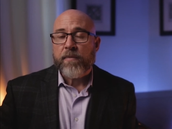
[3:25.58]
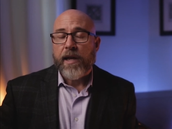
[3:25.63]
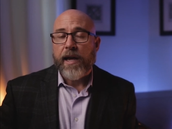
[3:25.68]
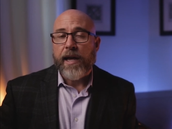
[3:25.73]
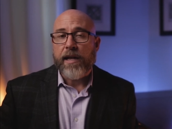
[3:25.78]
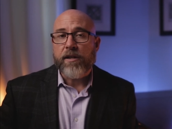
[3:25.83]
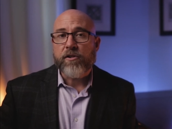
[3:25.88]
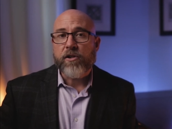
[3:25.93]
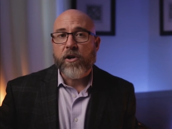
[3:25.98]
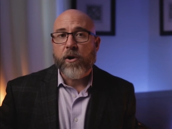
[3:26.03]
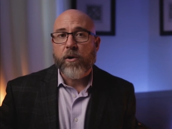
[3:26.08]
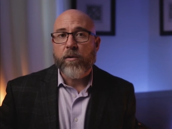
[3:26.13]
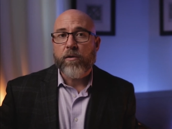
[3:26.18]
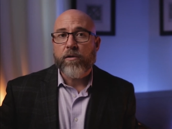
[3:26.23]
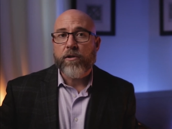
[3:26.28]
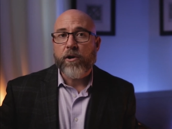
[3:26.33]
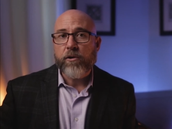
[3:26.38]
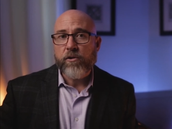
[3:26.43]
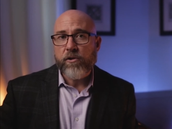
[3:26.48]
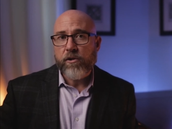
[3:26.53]
And so
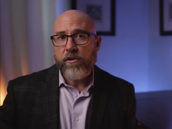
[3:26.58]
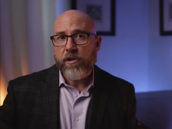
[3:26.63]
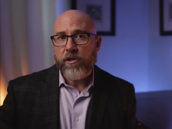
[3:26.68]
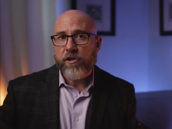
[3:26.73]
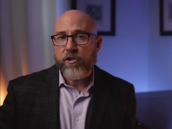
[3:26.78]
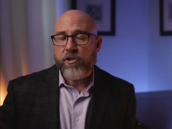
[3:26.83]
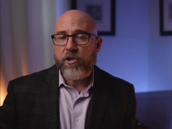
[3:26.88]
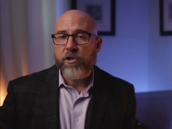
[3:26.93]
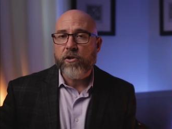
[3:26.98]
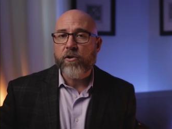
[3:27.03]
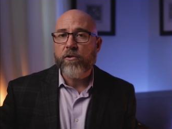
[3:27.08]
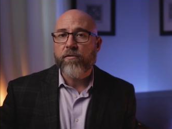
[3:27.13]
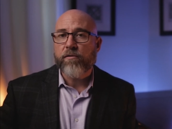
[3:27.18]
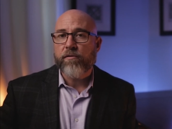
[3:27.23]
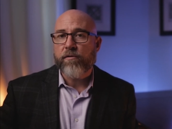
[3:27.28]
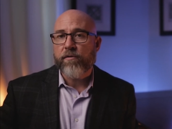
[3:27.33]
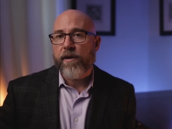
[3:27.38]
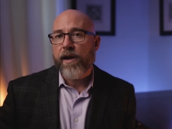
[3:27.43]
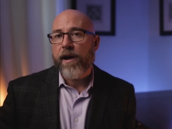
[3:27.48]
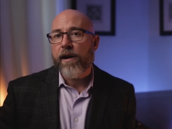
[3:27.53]
those are the two
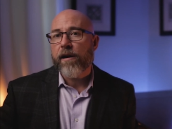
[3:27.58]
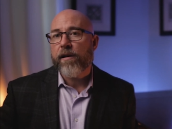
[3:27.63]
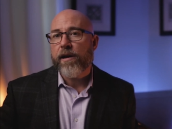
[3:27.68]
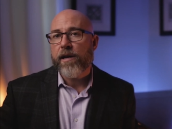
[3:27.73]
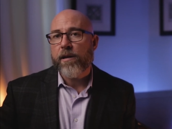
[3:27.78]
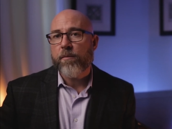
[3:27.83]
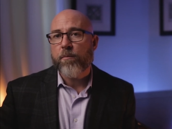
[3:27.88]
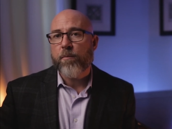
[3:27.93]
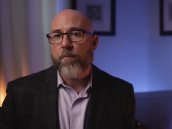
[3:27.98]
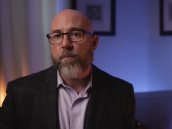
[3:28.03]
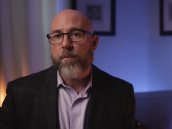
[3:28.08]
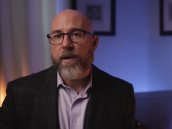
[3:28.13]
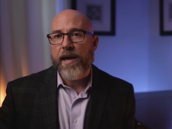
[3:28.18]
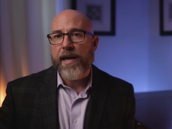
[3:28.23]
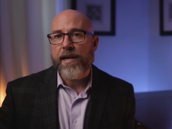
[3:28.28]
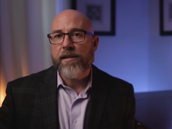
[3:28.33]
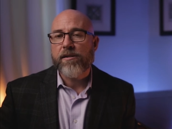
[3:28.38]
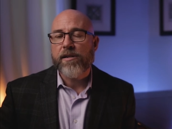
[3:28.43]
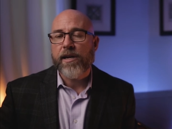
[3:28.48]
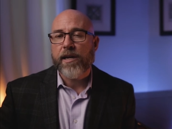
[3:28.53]
very
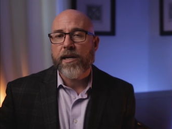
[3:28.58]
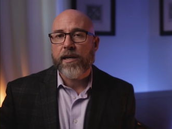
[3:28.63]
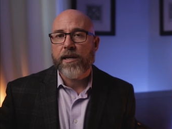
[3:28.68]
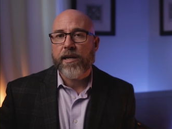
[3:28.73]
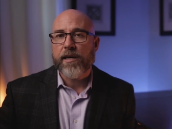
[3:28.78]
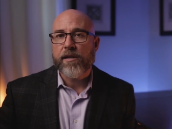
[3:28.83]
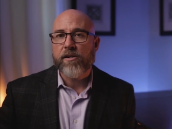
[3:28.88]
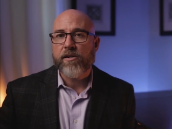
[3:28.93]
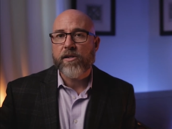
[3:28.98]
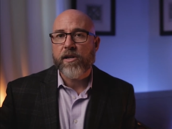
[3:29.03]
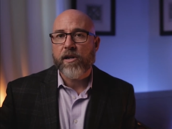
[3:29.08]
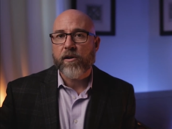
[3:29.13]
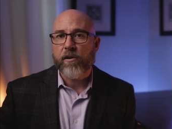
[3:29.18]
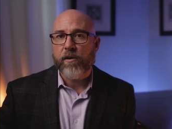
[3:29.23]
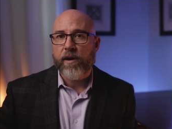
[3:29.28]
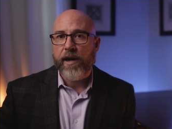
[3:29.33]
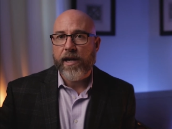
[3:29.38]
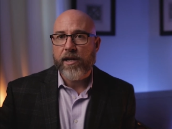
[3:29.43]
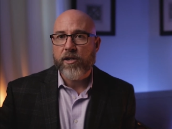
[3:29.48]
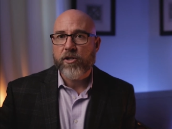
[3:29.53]
basic
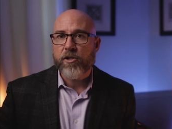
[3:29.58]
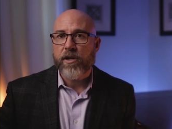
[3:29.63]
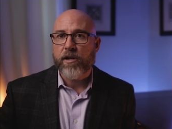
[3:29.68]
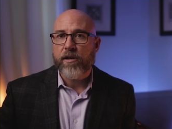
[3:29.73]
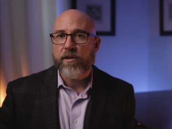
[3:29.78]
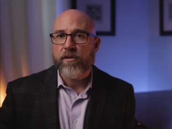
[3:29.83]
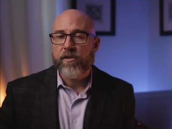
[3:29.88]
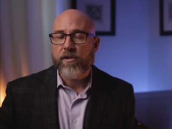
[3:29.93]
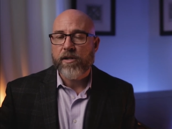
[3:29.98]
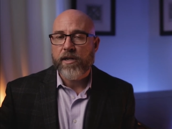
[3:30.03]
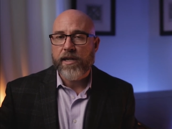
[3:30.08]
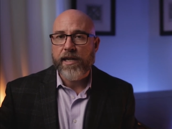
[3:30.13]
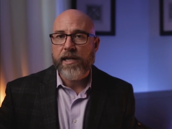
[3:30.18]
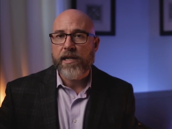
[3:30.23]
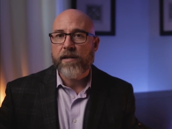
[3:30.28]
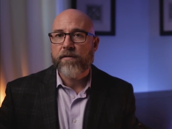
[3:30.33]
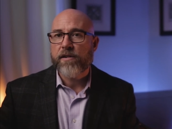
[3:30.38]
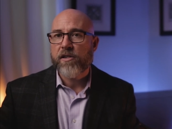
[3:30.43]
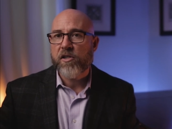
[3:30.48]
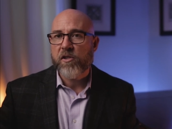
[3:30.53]
considerations: need
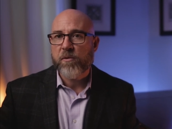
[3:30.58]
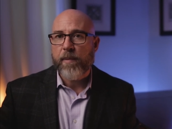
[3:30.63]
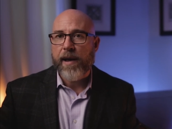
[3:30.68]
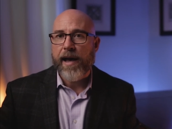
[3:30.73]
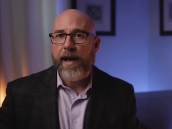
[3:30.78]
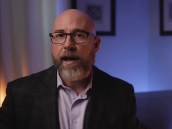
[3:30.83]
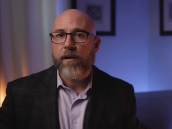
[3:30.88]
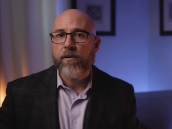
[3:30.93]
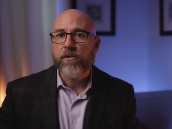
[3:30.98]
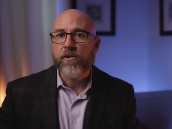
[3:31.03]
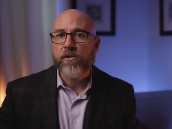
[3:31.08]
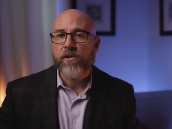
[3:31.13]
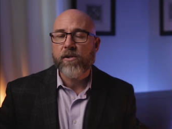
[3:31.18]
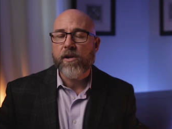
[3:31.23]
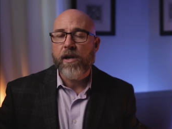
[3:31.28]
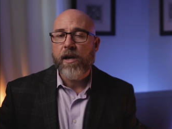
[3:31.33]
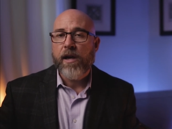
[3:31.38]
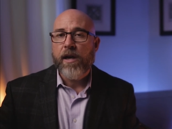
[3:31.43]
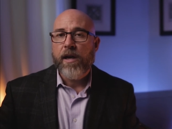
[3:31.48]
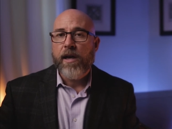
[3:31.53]
of a spouse
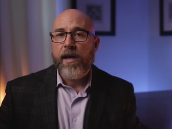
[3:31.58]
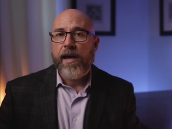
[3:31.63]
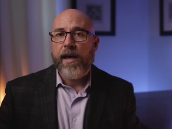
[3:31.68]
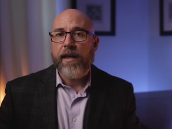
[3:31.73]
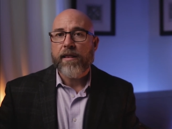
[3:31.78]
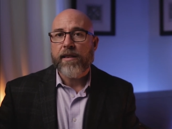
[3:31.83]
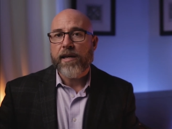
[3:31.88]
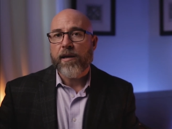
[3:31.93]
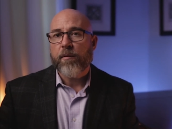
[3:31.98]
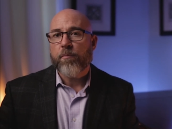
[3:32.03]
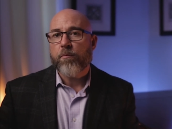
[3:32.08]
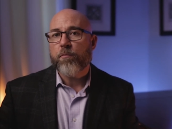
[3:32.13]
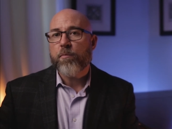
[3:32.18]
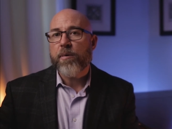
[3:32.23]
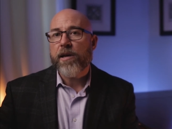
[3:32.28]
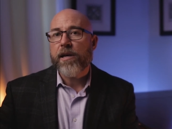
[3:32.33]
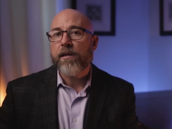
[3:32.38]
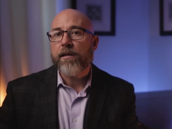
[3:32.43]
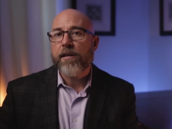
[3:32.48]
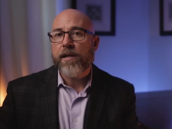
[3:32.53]
and the
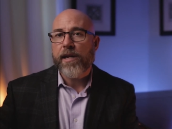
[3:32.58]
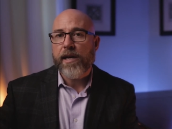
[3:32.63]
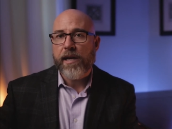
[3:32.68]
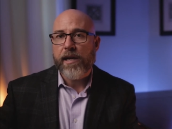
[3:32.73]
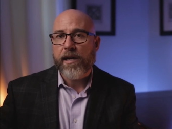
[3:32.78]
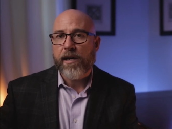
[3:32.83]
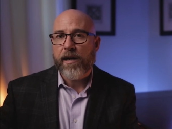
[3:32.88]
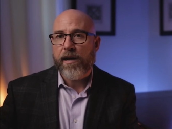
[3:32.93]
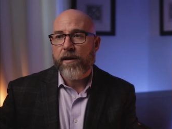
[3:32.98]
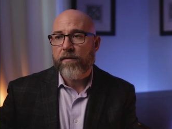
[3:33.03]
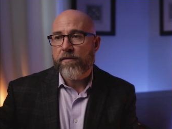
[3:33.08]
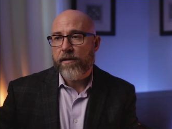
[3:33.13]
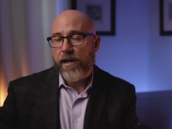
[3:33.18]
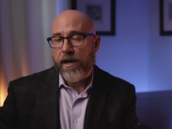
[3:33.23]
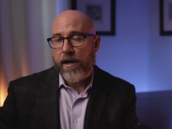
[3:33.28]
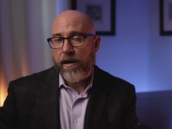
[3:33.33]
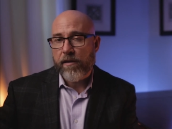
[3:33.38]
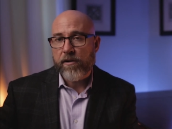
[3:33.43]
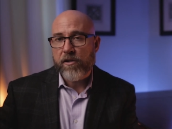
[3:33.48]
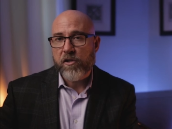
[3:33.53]
ability of the
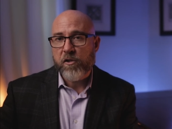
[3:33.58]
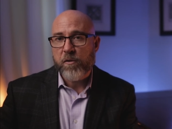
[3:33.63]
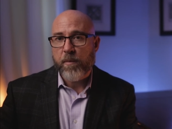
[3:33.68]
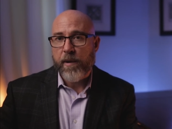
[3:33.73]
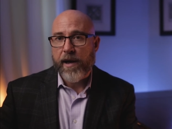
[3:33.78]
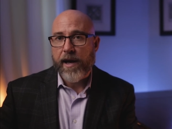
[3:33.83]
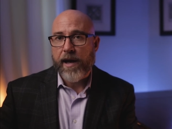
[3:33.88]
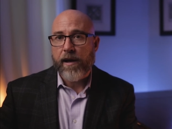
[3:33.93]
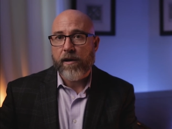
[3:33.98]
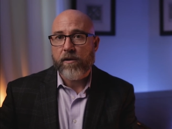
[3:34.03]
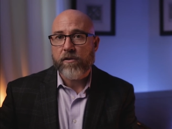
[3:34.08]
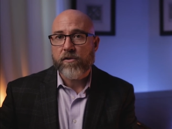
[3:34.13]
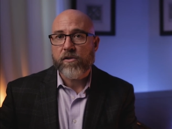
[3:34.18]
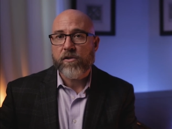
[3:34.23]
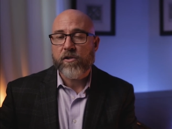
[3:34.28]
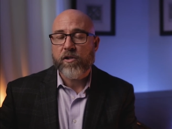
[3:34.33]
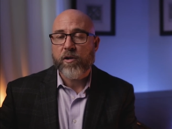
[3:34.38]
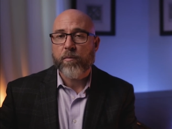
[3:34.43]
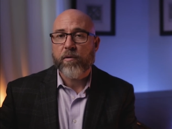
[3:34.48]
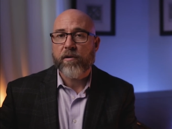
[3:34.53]
other spouse
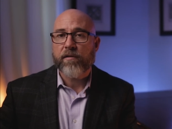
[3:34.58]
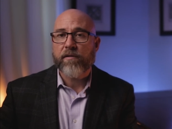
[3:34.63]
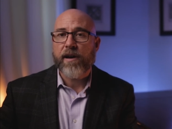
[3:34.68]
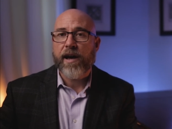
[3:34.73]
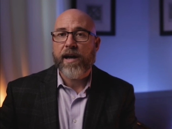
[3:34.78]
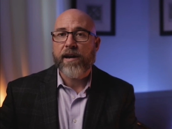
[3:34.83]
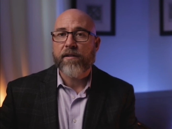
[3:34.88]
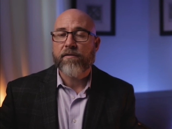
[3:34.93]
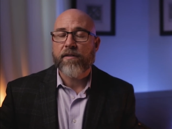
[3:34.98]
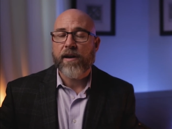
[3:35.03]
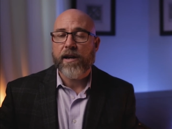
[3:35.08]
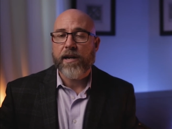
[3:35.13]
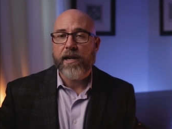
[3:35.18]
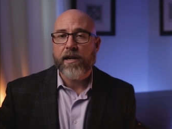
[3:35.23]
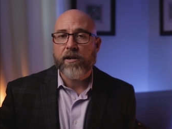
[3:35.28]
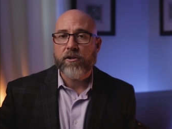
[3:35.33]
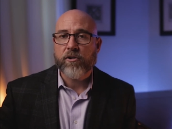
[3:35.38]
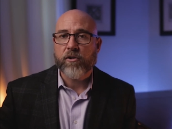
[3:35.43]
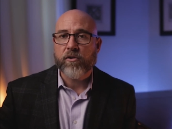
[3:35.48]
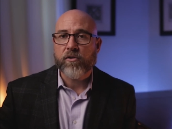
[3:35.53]
to provide
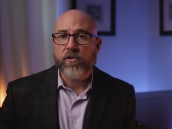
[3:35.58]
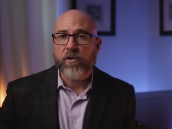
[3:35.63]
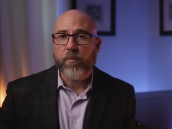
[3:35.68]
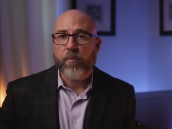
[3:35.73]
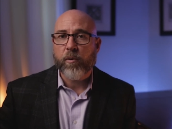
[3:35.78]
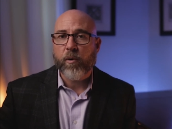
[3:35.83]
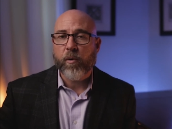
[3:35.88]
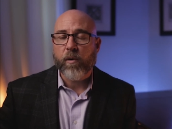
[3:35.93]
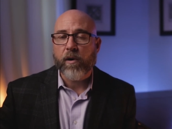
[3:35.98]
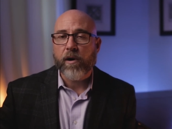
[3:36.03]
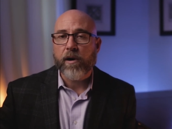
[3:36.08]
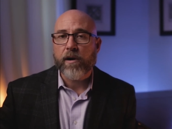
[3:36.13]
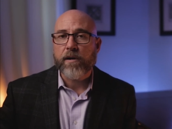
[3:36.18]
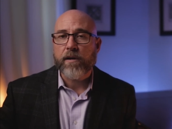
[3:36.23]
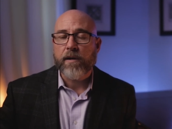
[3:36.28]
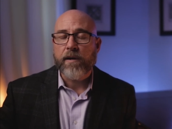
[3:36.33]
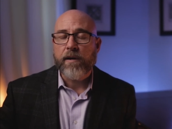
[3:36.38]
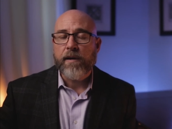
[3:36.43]
financial support.